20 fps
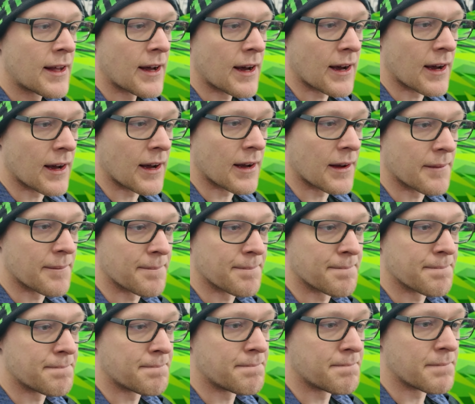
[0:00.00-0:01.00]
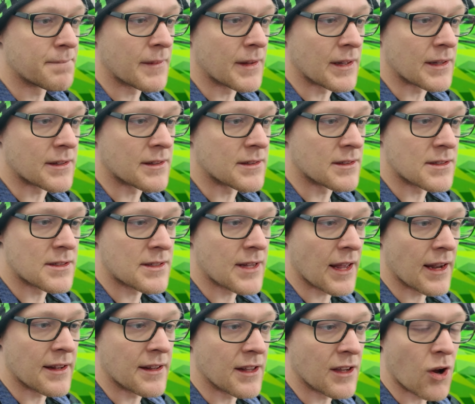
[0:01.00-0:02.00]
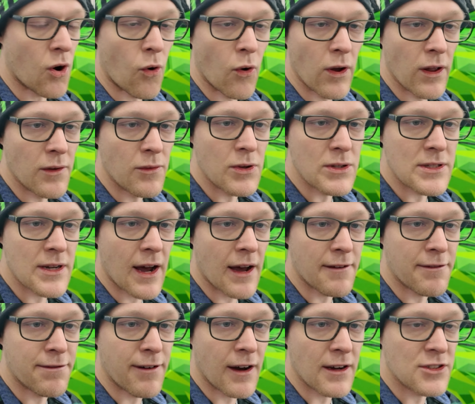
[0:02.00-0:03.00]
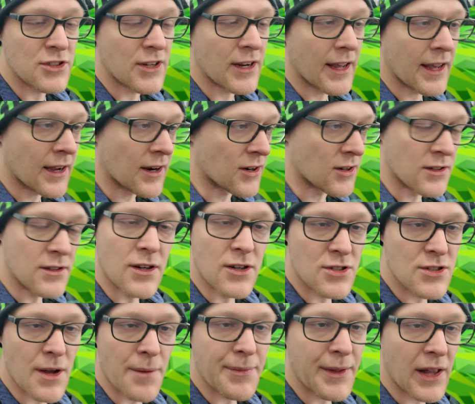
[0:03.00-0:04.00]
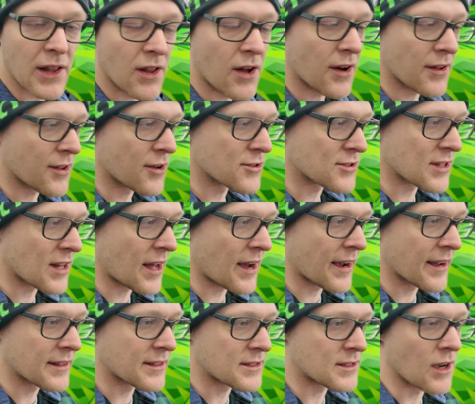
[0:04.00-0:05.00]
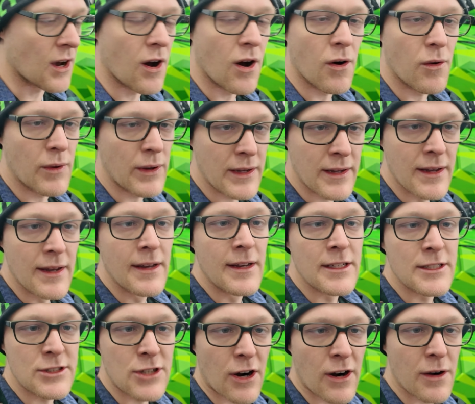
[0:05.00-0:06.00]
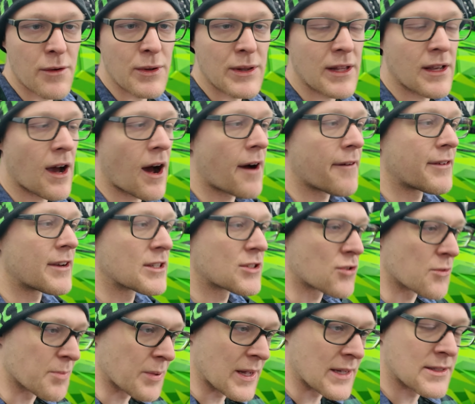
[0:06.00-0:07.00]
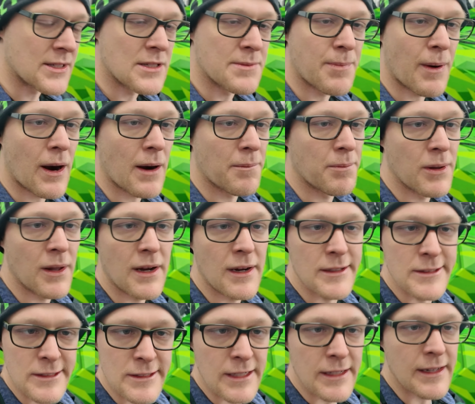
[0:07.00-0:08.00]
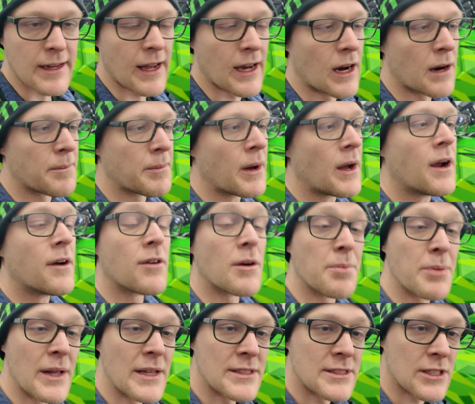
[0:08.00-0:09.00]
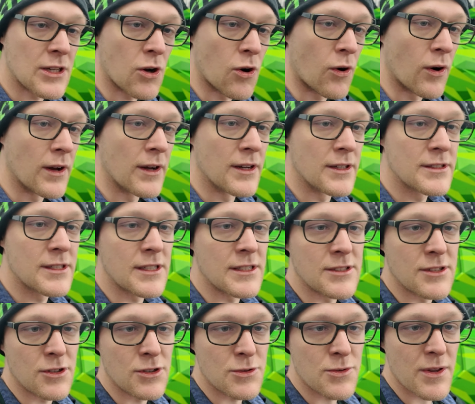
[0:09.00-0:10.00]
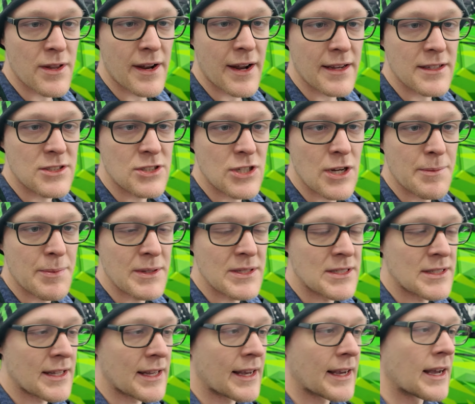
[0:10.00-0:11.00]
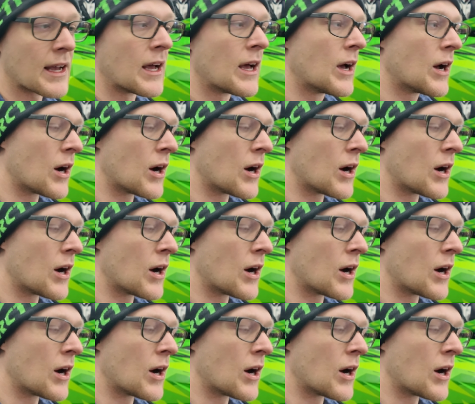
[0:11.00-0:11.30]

It said the coil was not functioning or something along those lines, so we started with the obvious, replaced the spark plugs, didn't help. Replaced the coils, because those were the next cheapest thing.